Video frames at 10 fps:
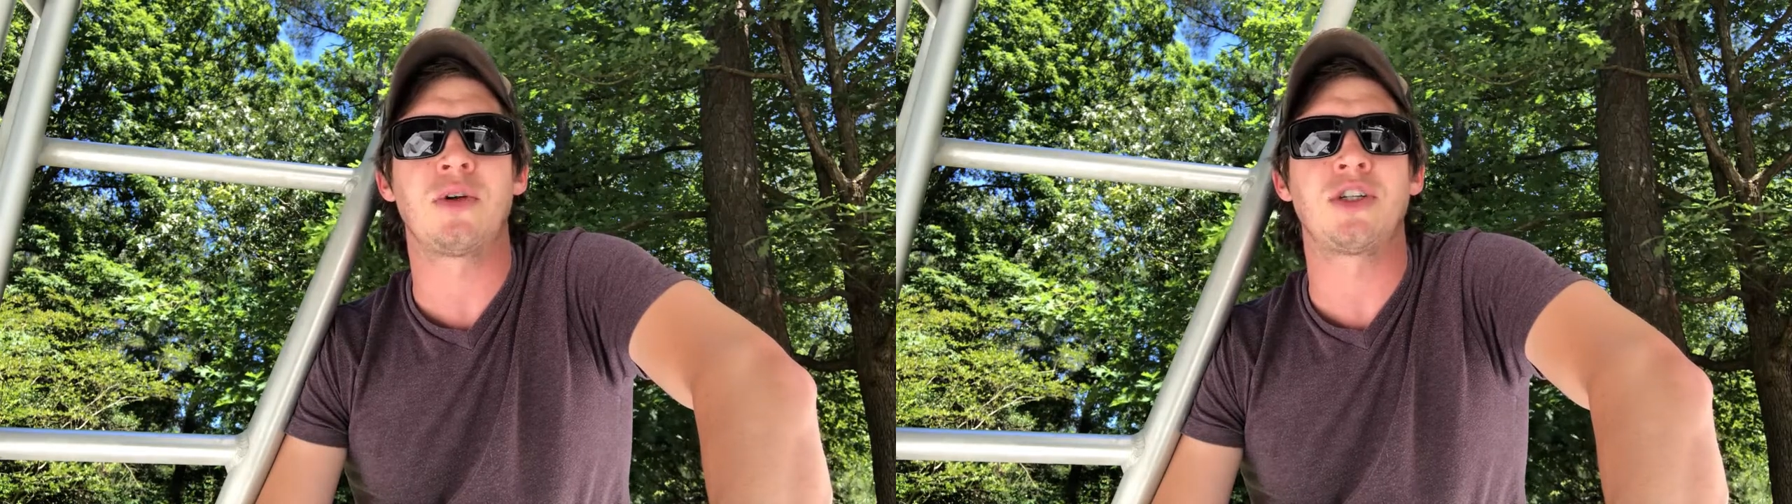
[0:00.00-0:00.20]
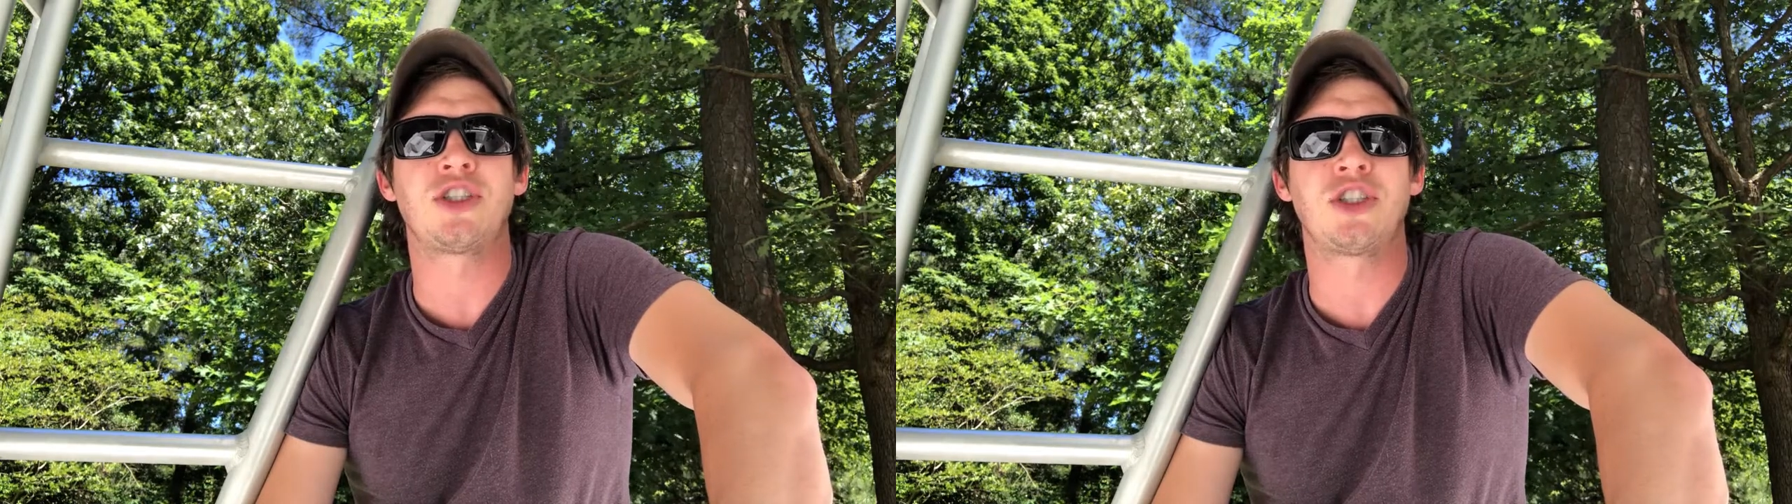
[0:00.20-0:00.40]

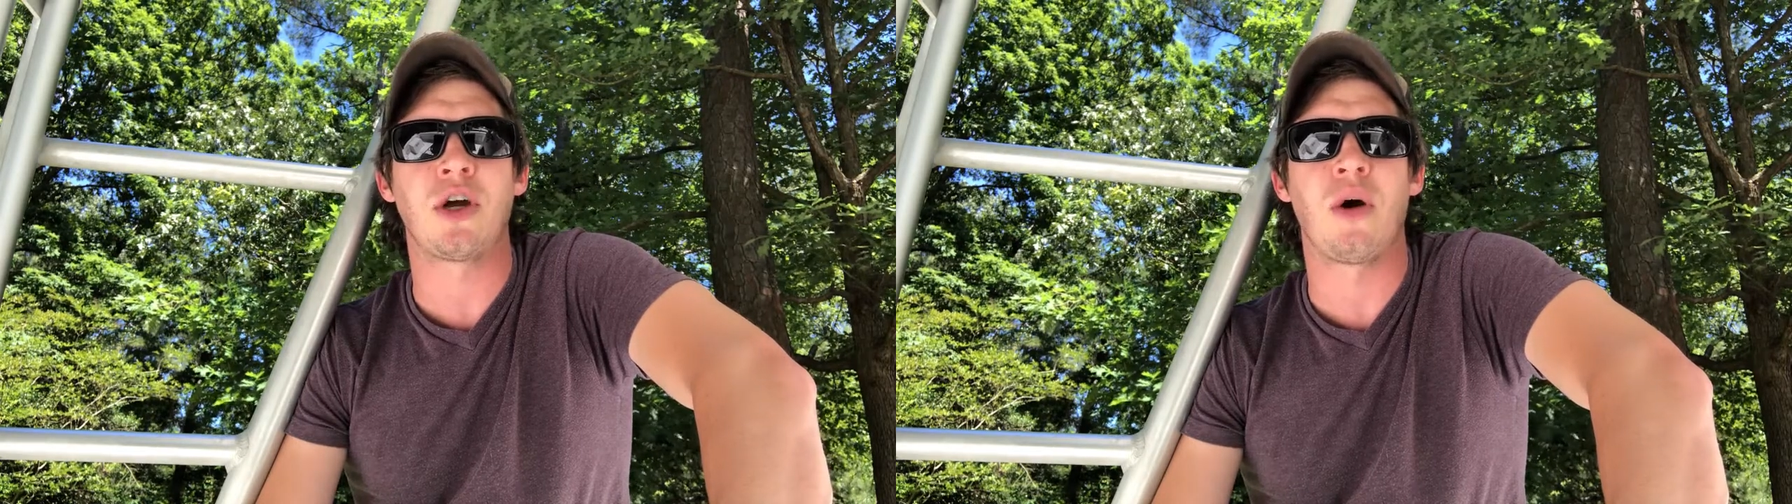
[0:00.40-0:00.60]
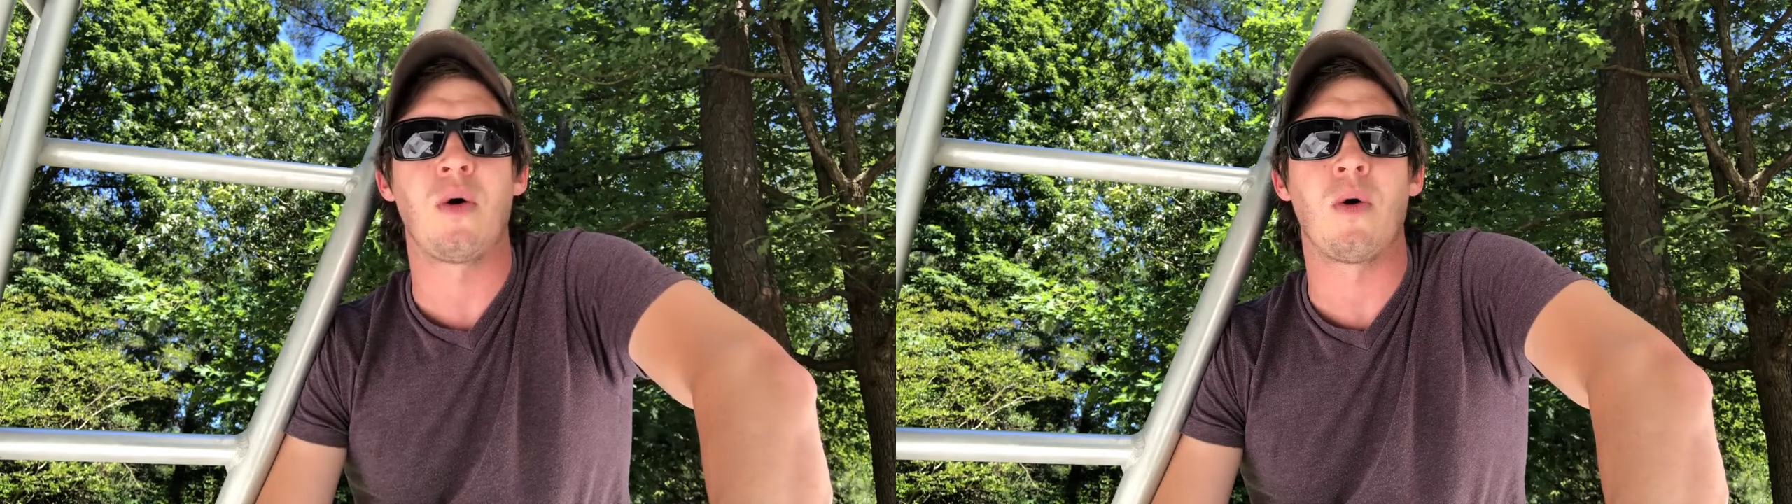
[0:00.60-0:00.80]

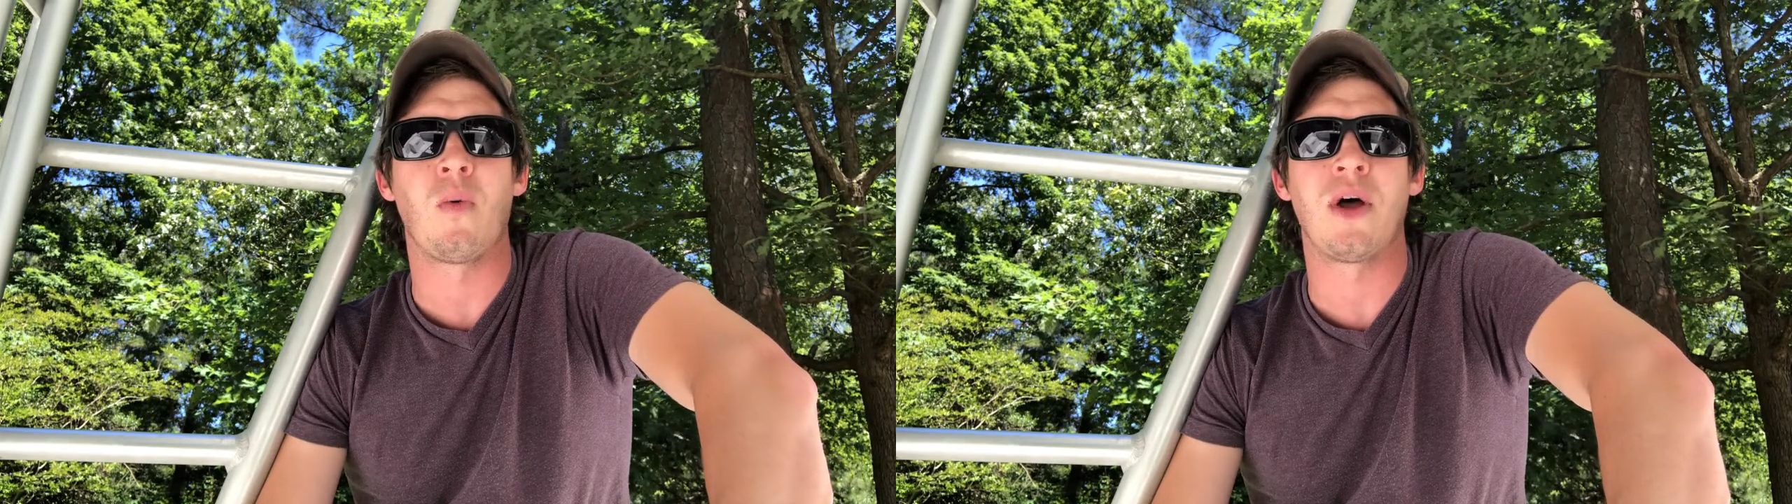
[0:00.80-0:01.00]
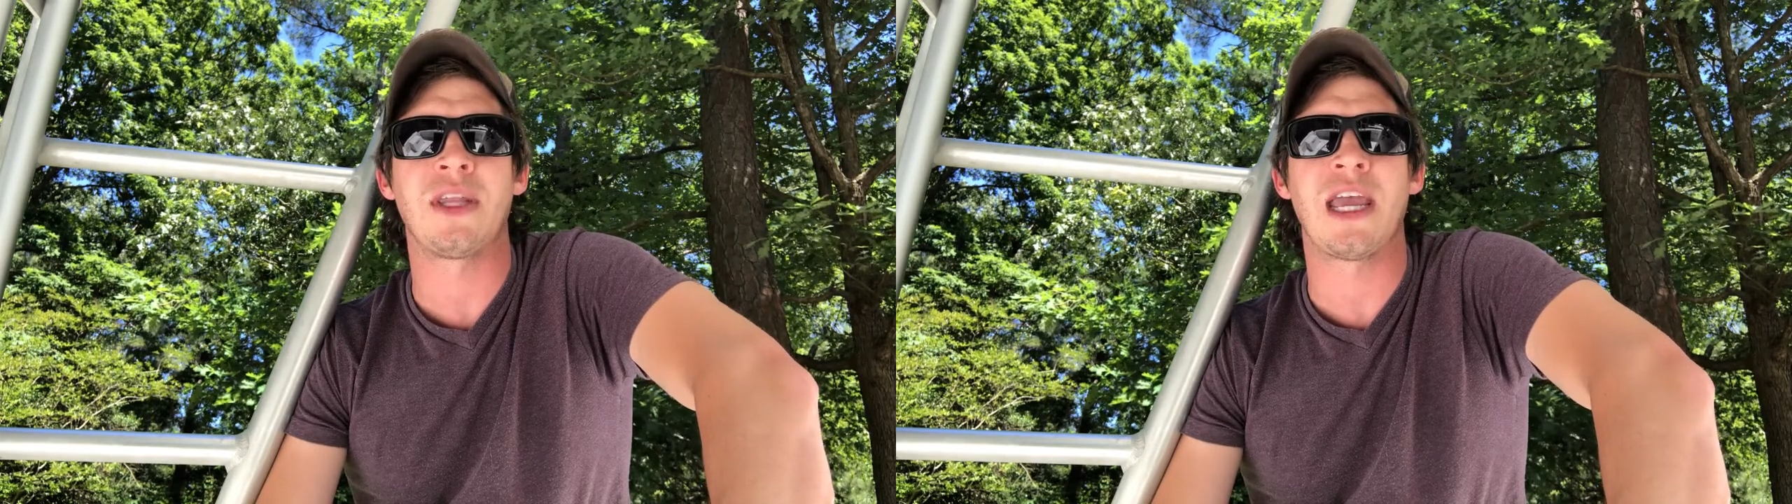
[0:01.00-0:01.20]
show
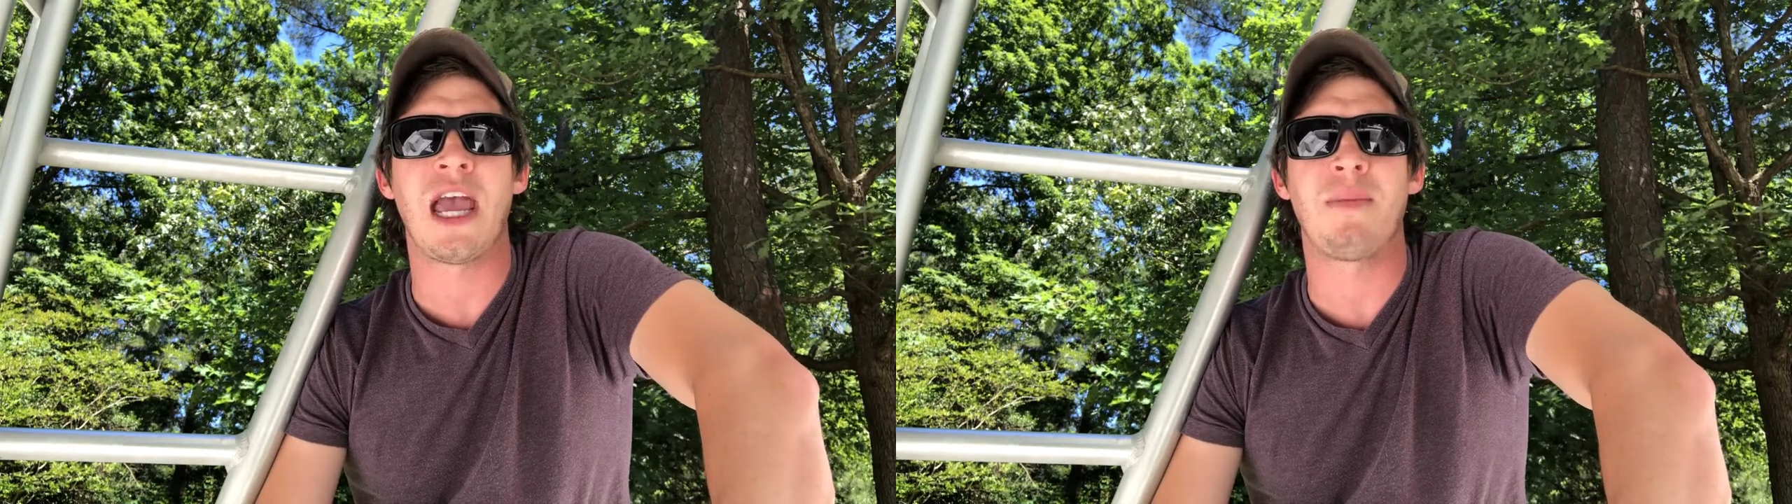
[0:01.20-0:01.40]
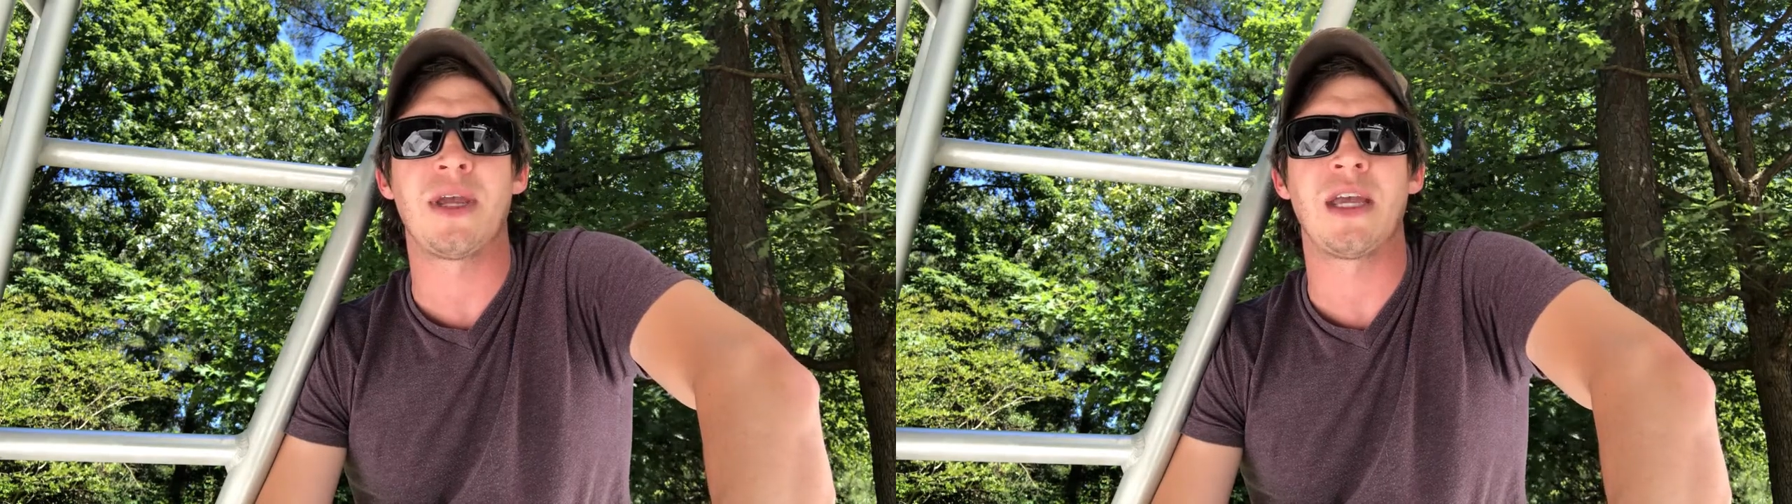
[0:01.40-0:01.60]
won the
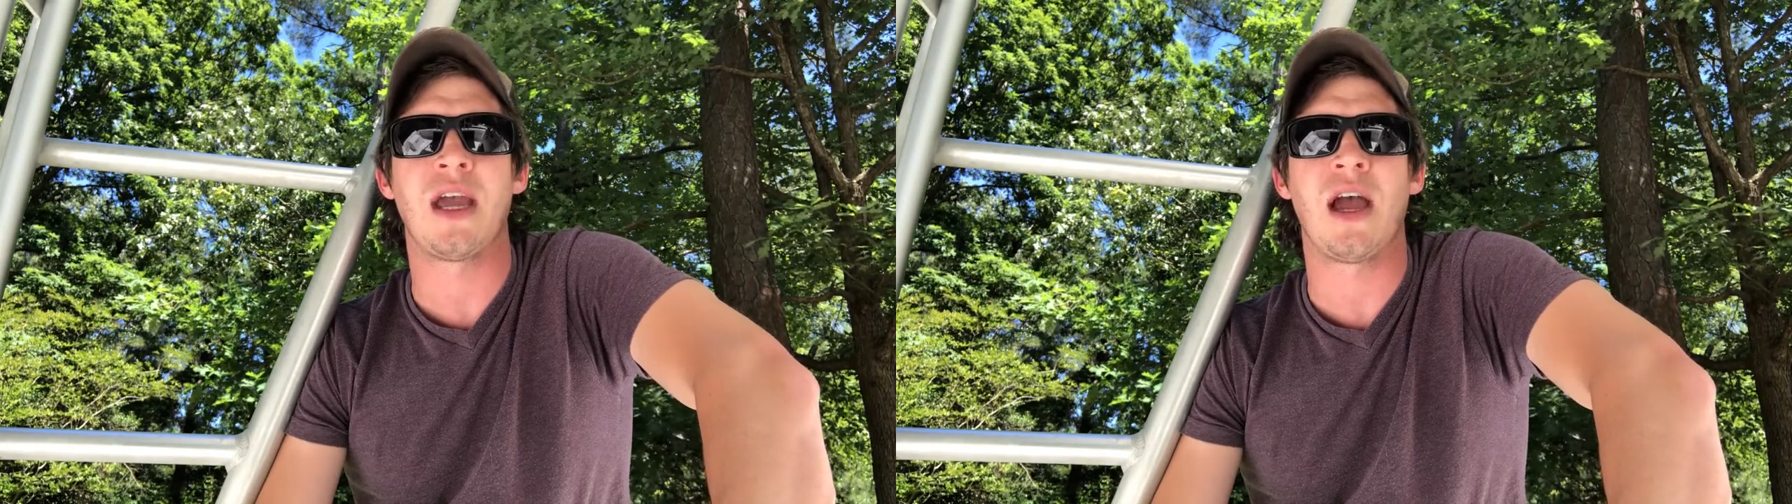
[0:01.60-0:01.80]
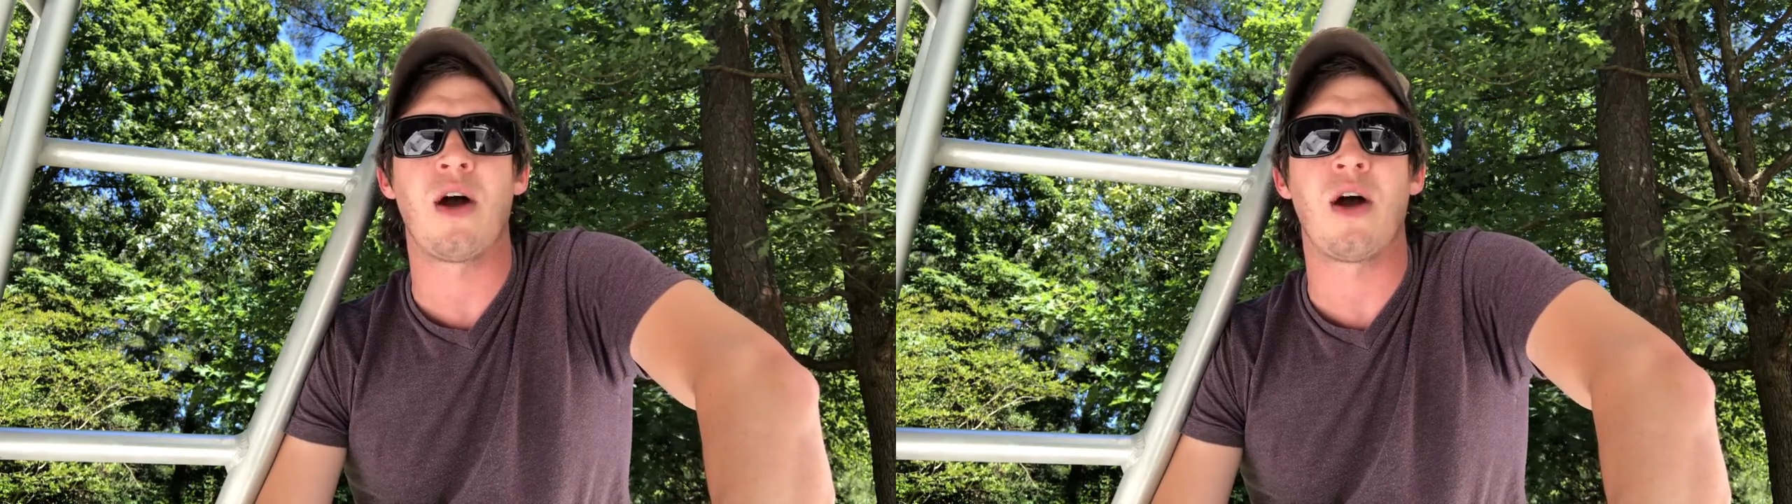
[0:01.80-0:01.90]
Emmy